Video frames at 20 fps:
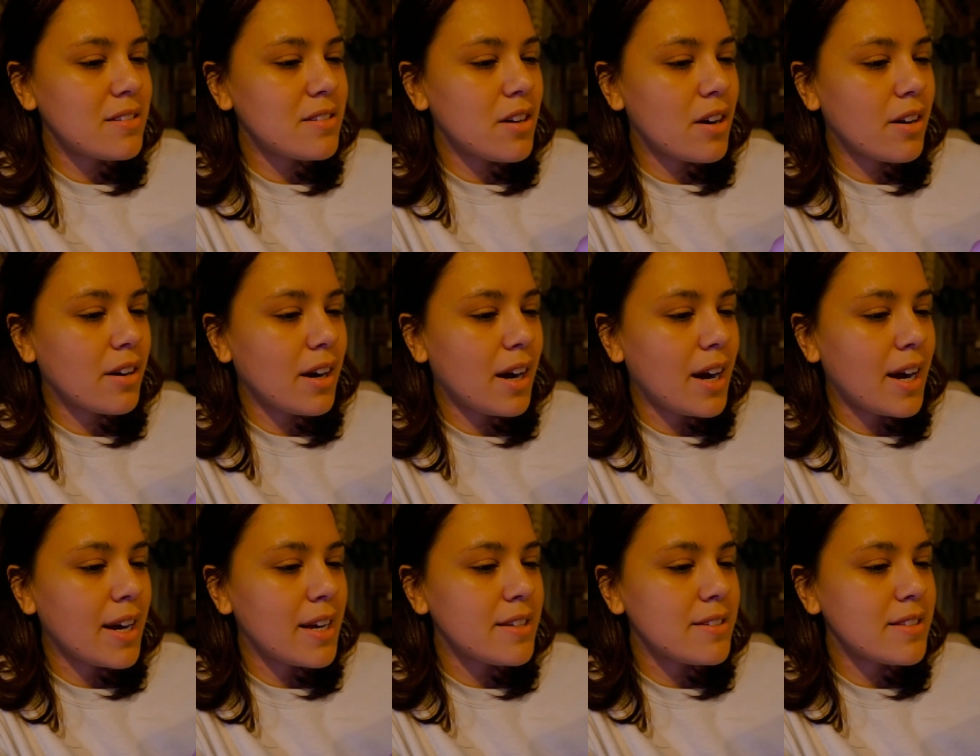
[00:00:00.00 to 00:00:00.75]
dark
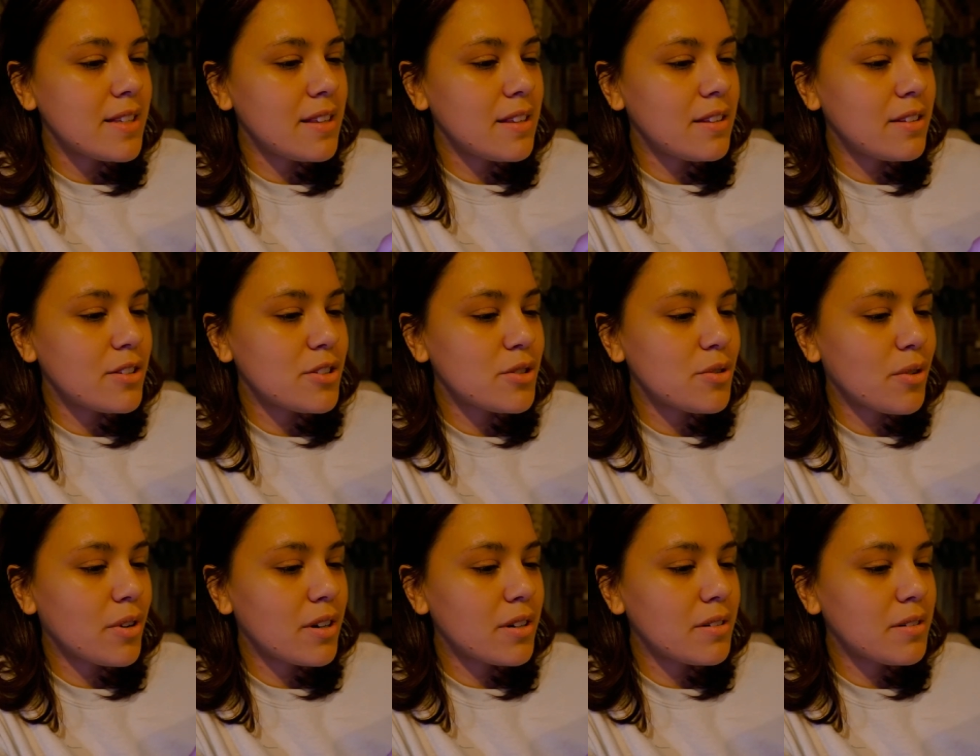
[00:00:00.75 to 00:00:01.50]
eyes, and then the
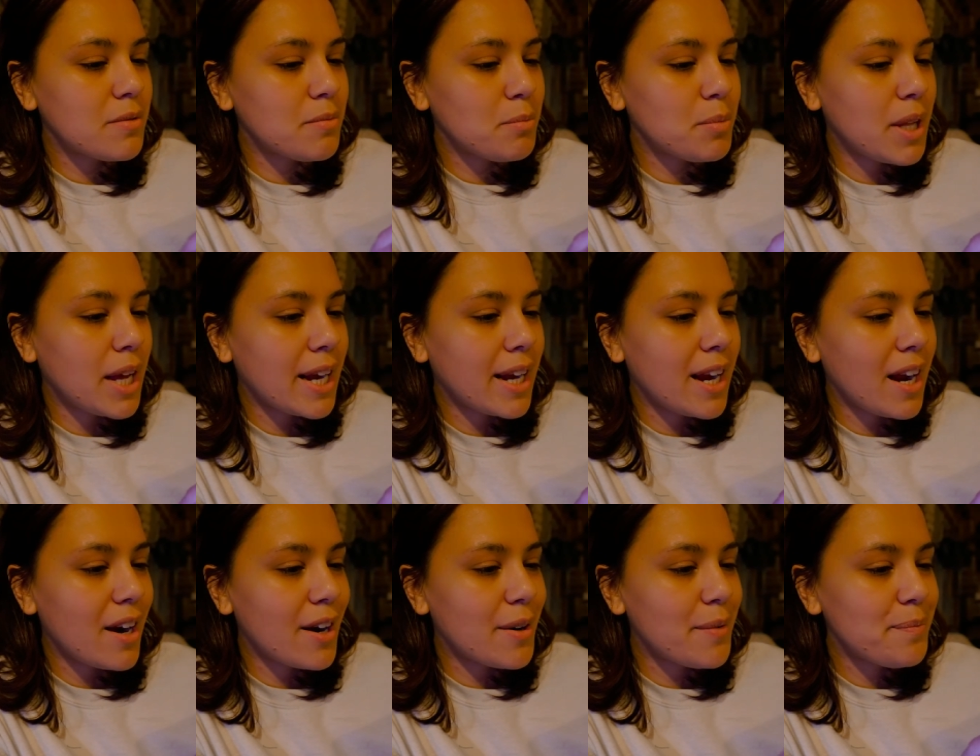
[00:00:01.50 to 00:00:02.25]
short black
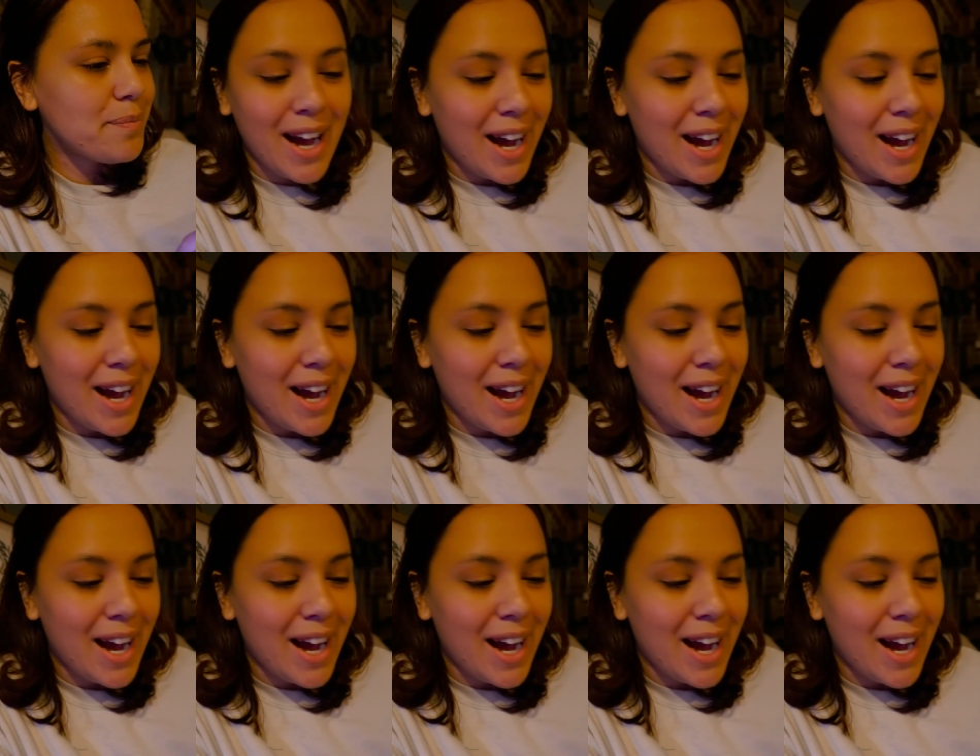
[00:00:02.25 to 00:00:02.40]
hair.